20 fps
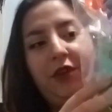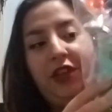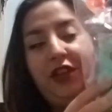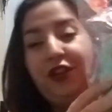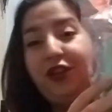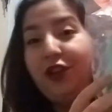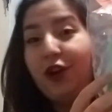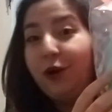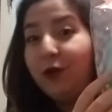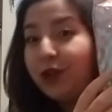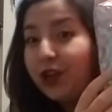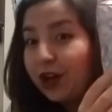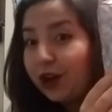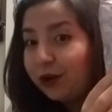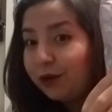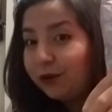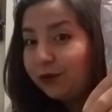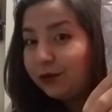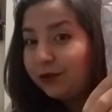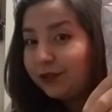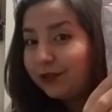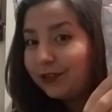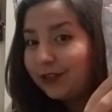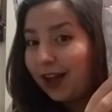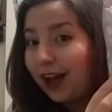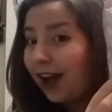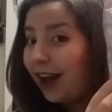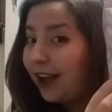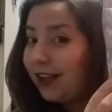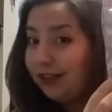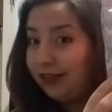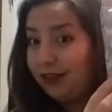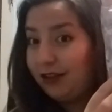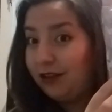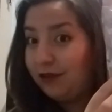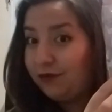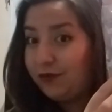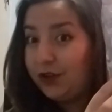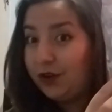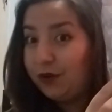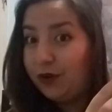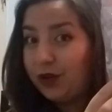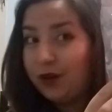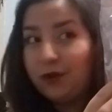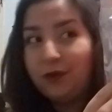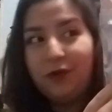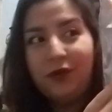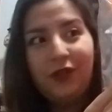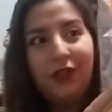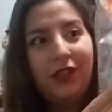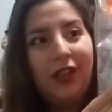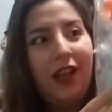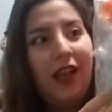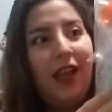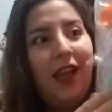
yo-yos, I love yo-yos,